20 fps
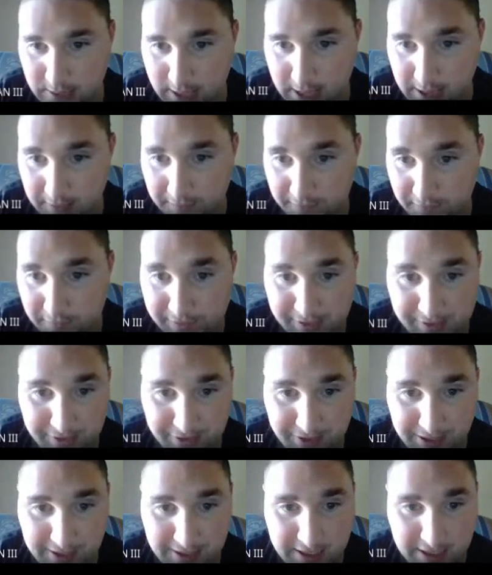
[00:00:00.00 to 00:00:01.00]

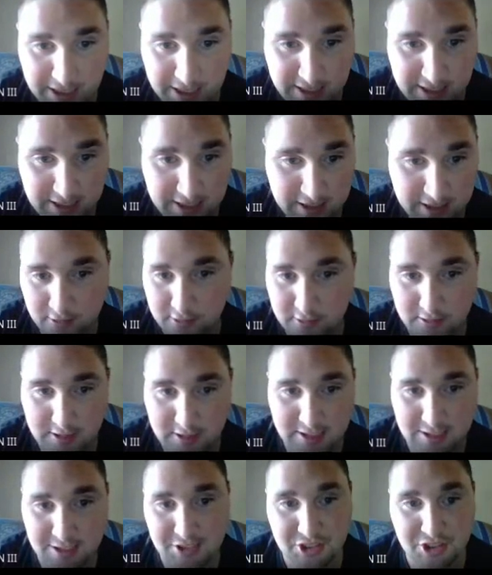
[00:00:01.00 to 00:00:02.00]
Everything here
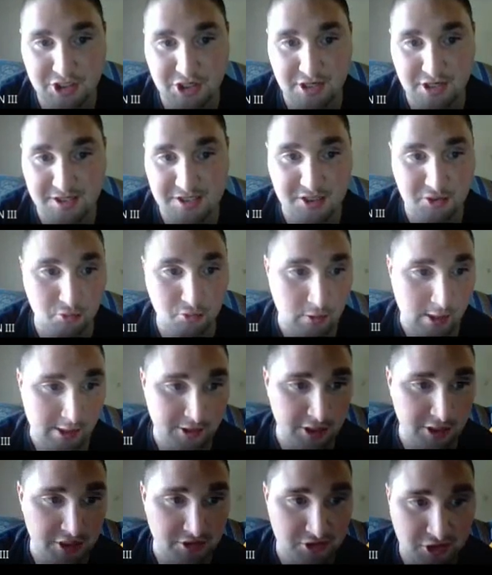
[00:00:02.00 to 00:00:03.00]
is just whether
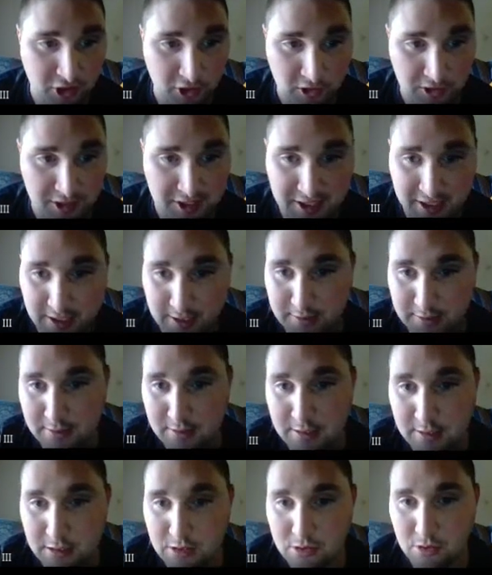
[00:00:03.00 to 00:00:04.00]
you turn it in
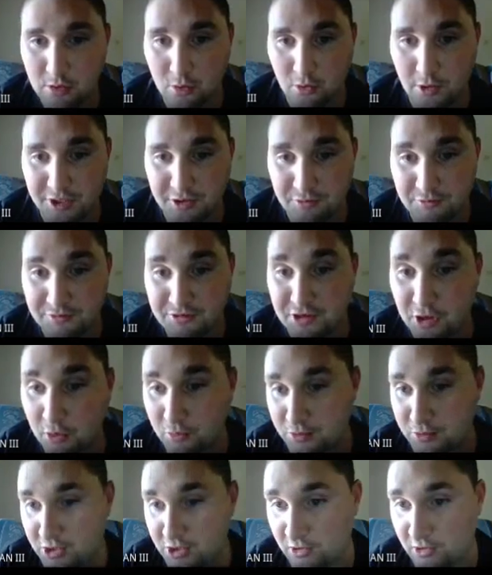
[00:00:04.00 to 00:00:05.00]
or you
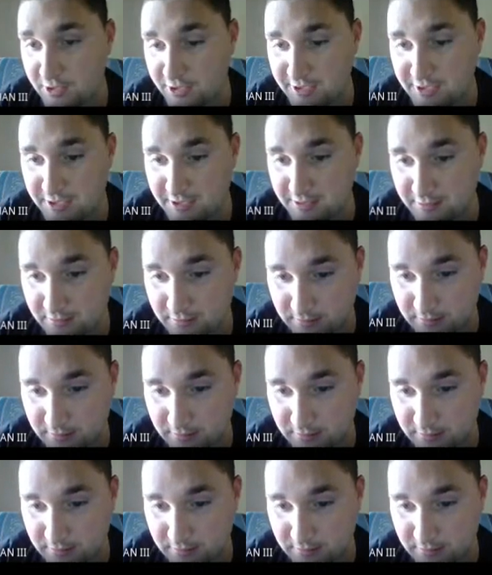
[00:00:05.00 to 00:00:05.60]
don't turn it in.